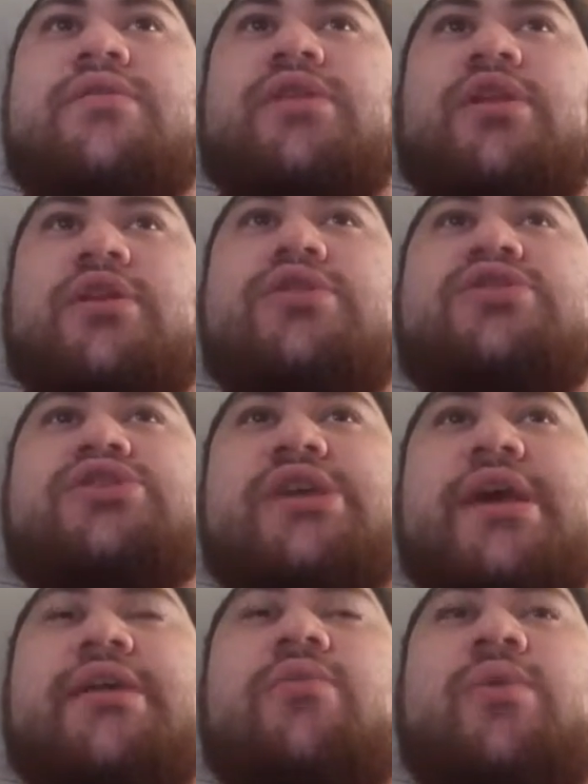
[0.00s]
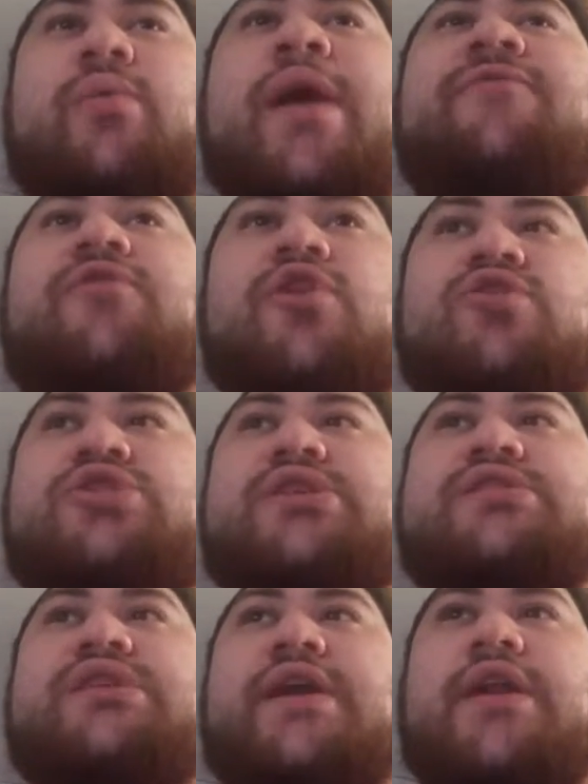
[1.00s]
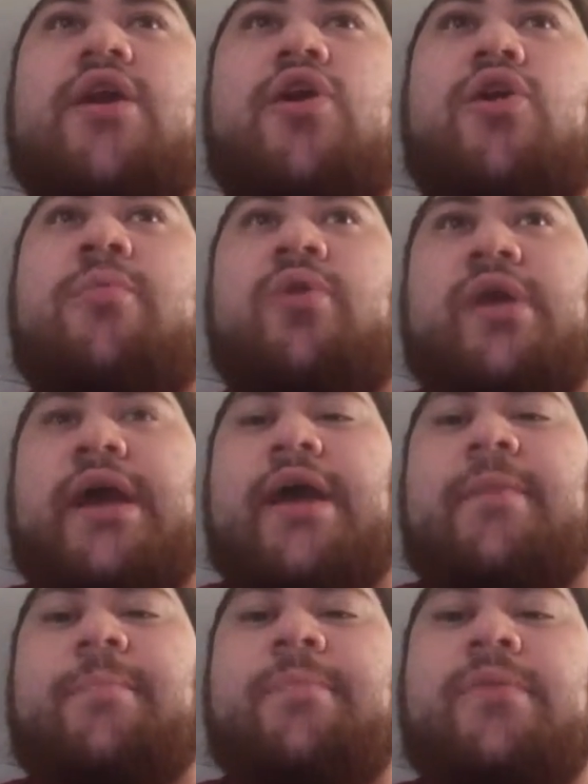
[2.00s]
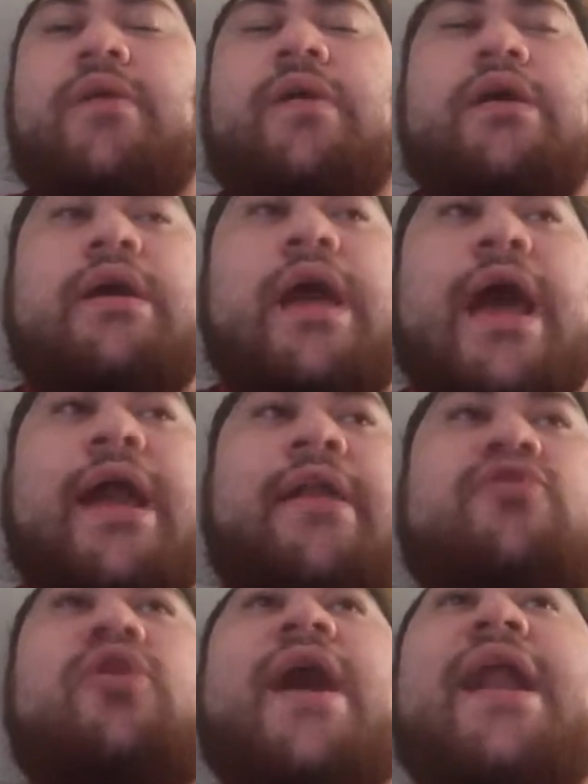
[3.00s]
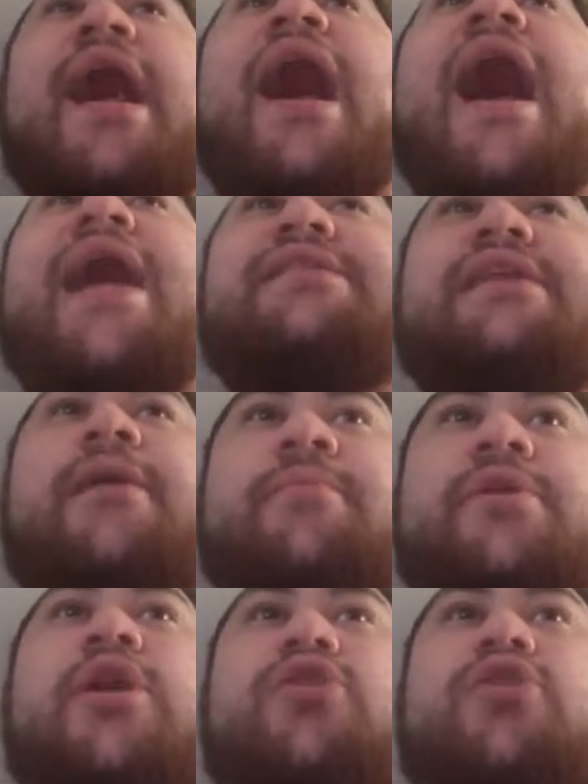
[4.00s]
Lucius, wait for Lucius to get home, okay, and try to hide them.